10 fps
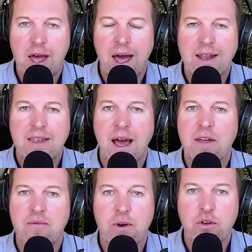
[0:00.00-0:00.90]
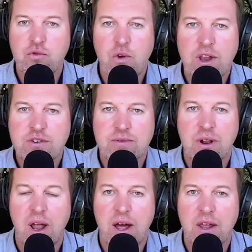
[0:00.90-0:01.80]
a diverse range of
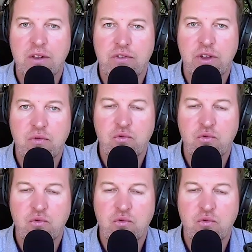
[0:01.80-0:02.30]
clients in